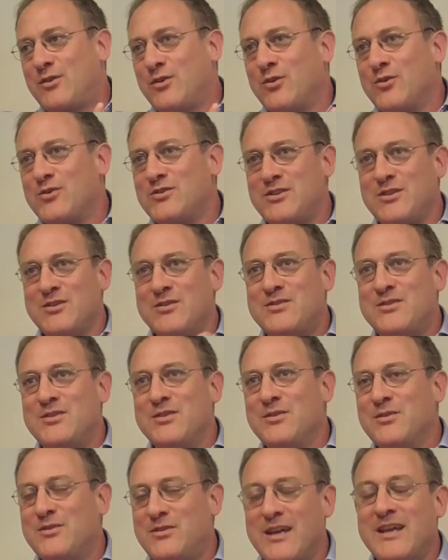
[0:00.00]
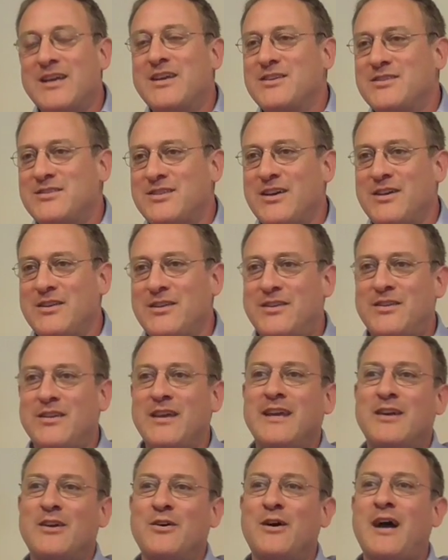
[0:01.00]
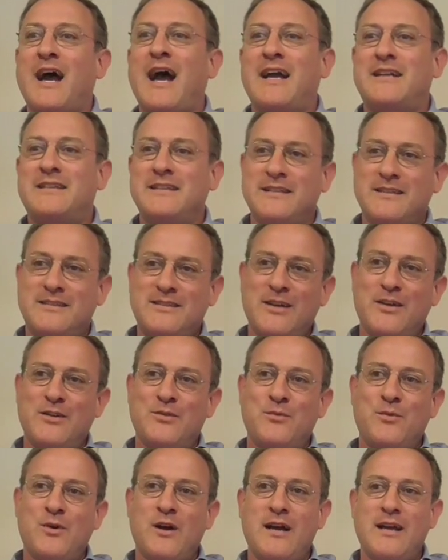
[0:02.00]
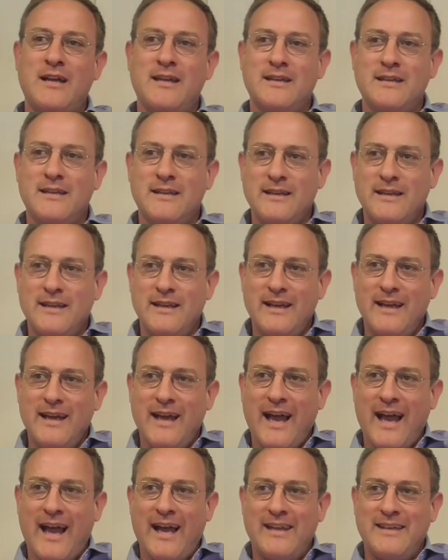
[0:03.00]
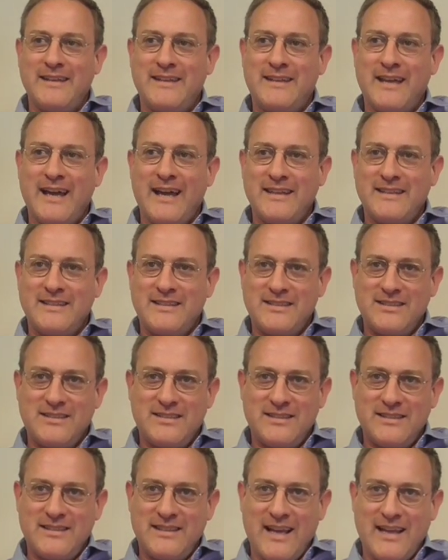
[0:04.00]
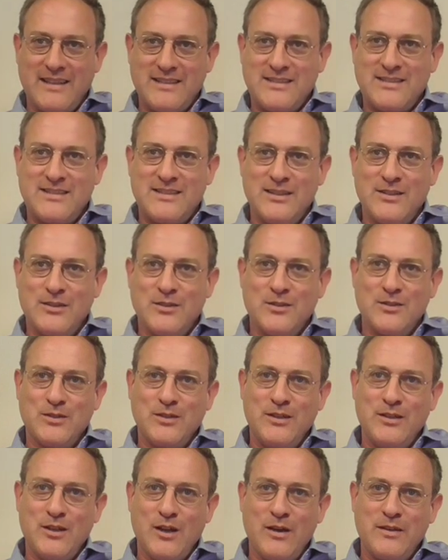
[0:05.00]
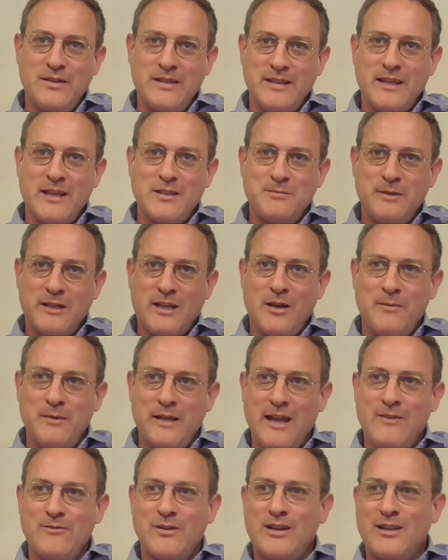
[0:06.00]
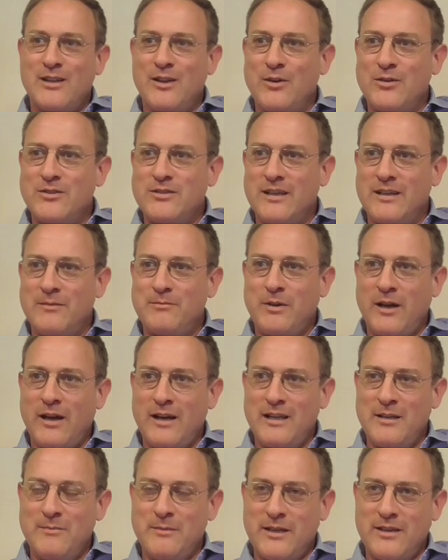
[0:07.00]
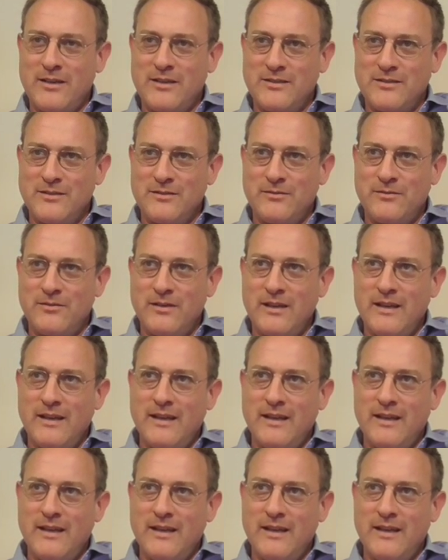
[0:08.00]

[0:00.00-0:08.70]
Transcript: cause you to think a certain thing or act in a certain way. And that's that's still, you know, I think that's becoming ever closer, partly because of